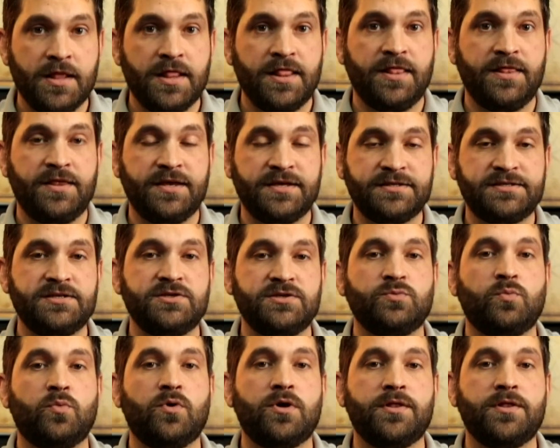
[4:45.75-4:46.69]
This is
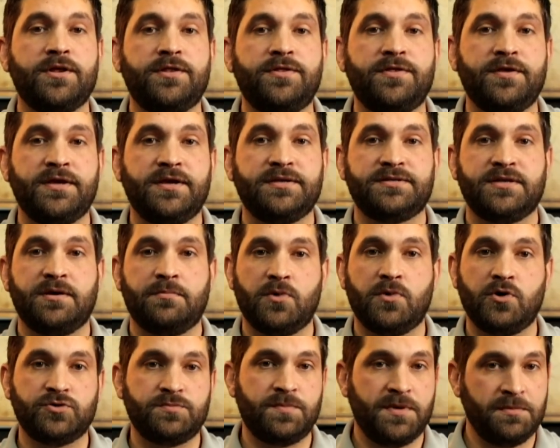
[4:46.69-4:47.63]
one of the things that
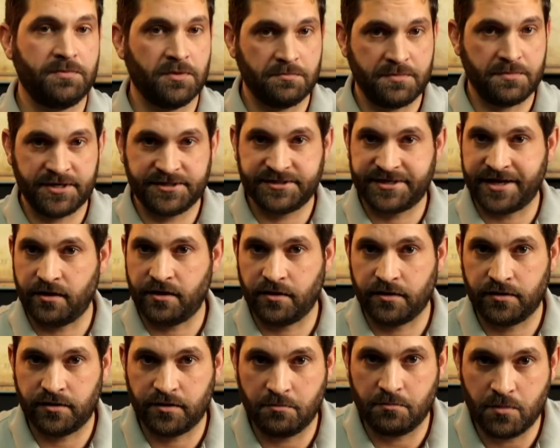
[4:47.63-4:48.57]
most people miss out
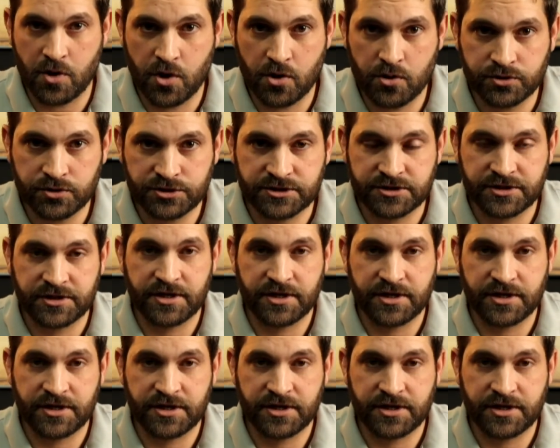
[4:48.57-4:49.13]
on the most,